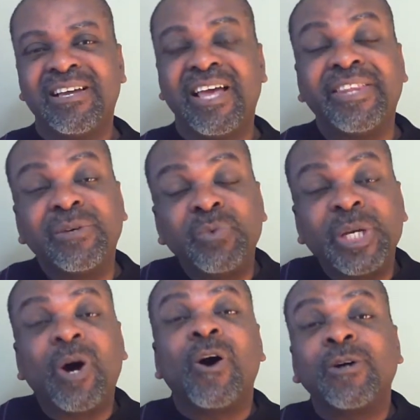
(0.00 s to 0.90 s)
And then
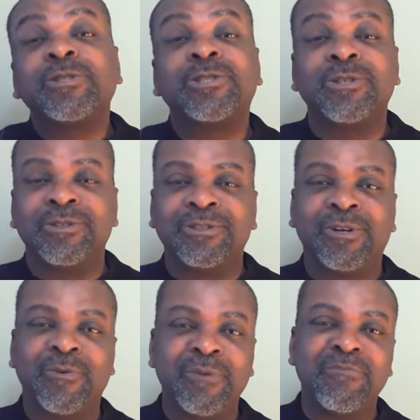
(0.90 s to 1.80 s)
we also
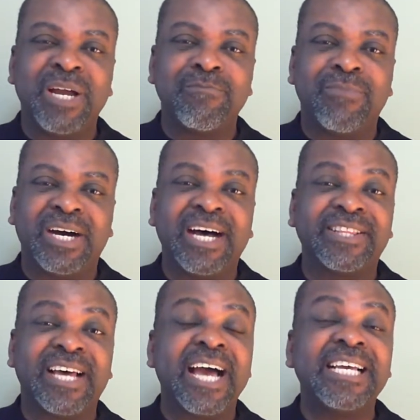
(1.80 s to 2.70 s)

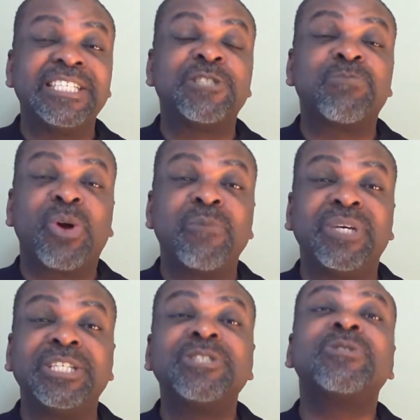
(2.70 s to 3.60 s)
remember that he's
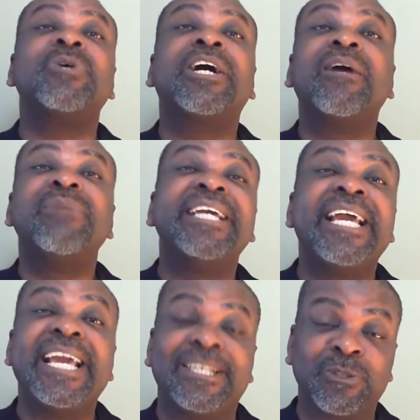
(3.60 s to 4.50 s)
promised to come
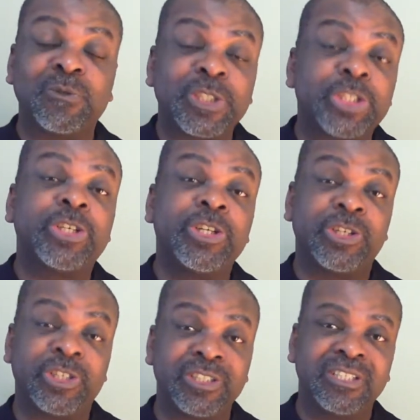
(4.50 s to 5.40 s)
again, to
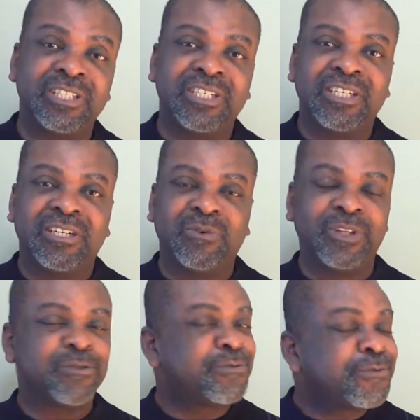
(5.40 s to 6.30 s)
return
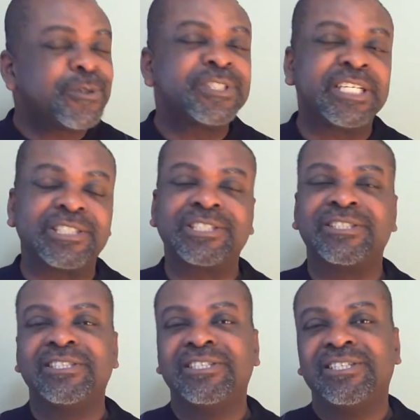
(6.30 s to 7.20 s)
with the
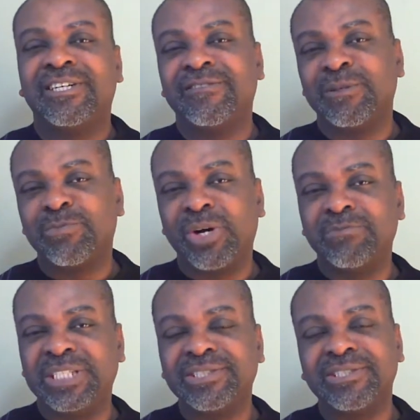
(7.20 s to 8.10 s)
fullness of the
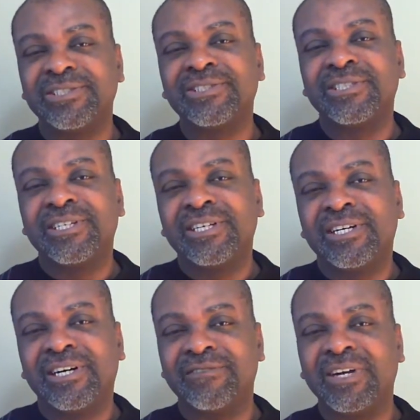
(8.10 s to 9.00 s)
promises
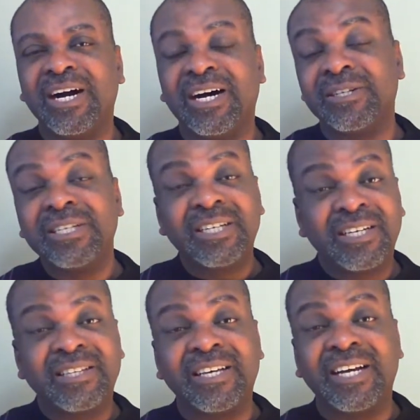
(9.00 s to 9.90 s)
of God
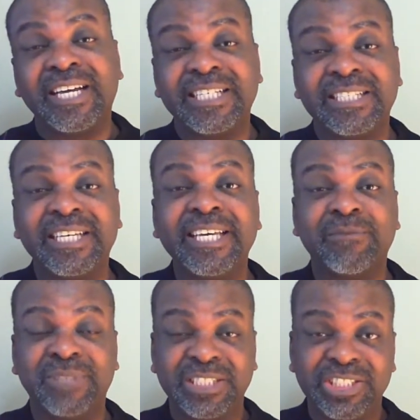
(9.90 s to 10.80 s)
that are in
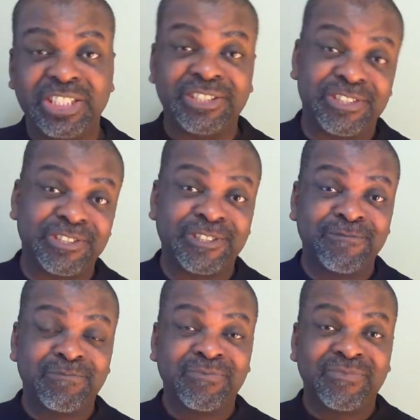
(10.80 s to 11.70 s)
him, in Jesus.